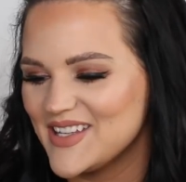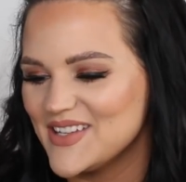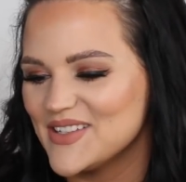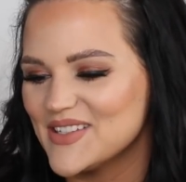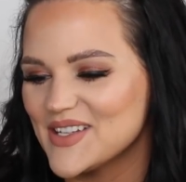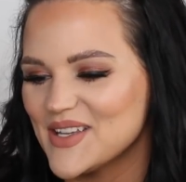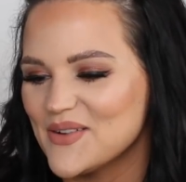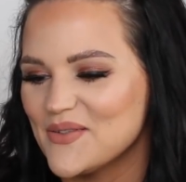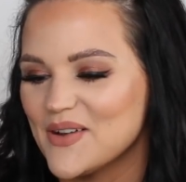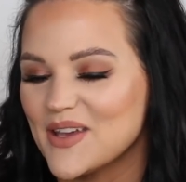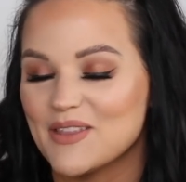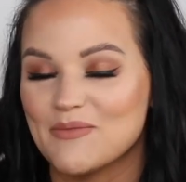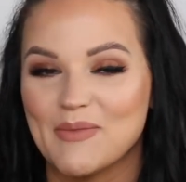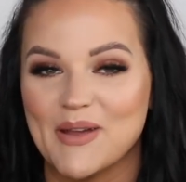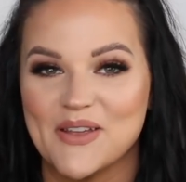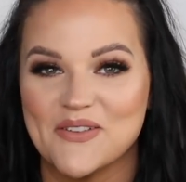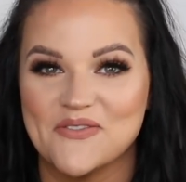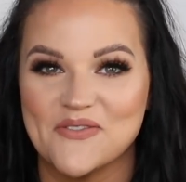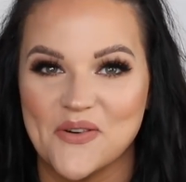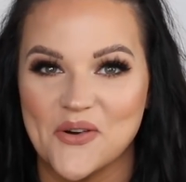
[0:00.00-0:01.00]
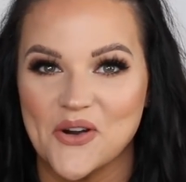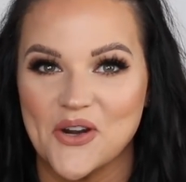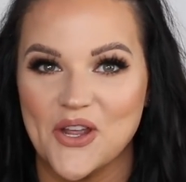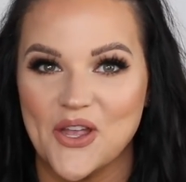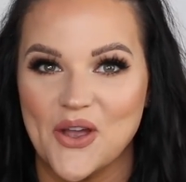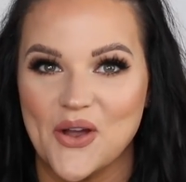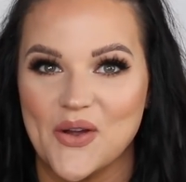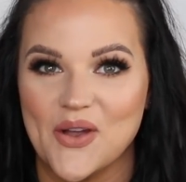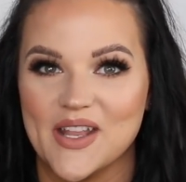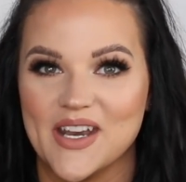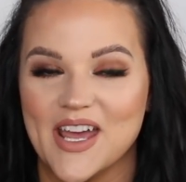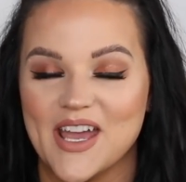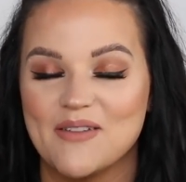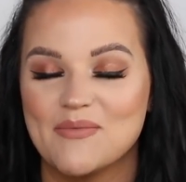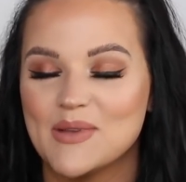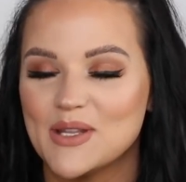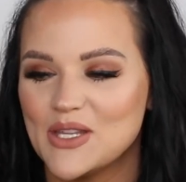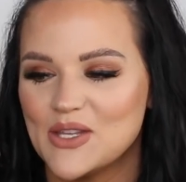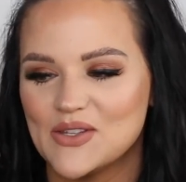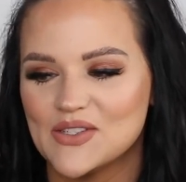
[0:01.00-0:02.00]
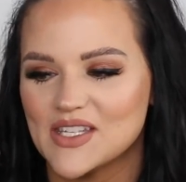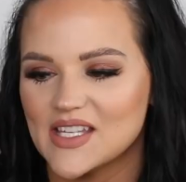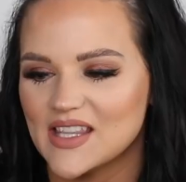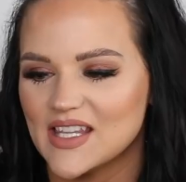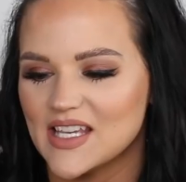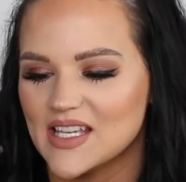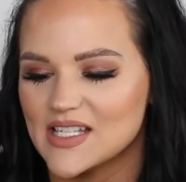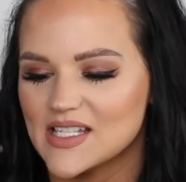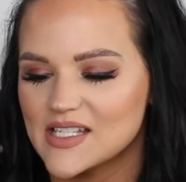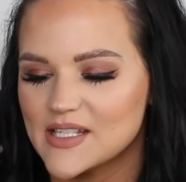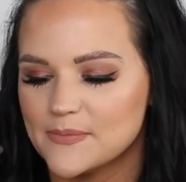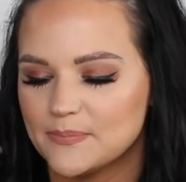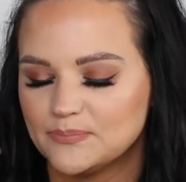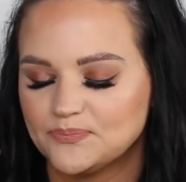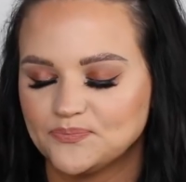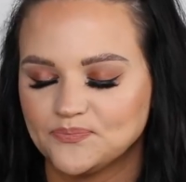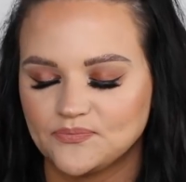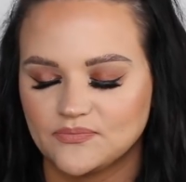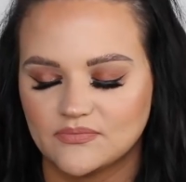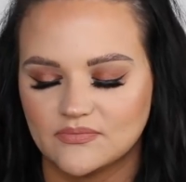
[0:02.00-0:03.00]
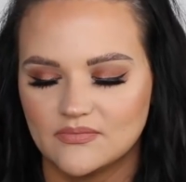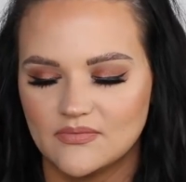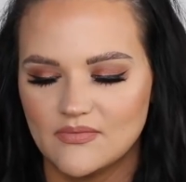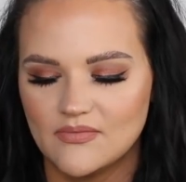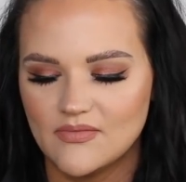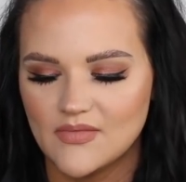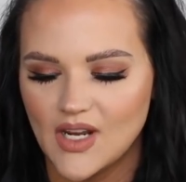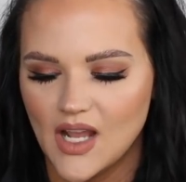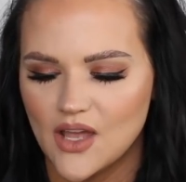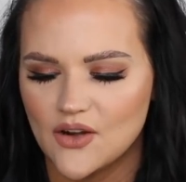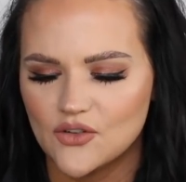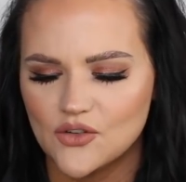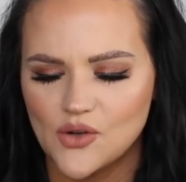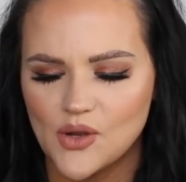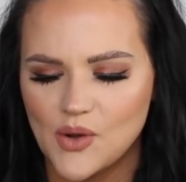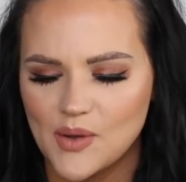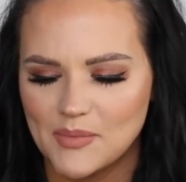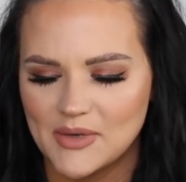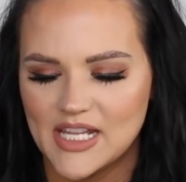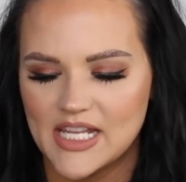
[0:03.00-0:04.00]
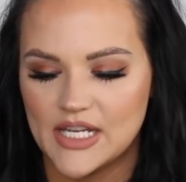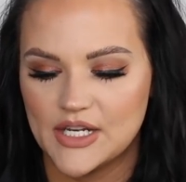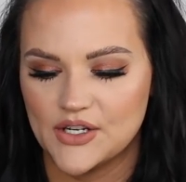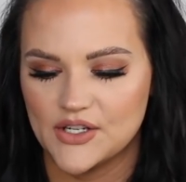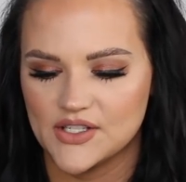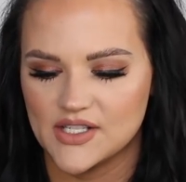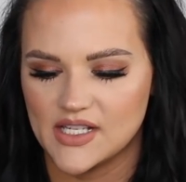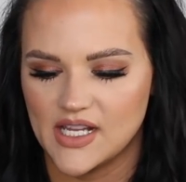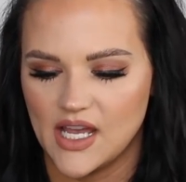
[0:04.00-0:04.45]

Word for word: use it with my Foreo and I've been using this I don't know how many years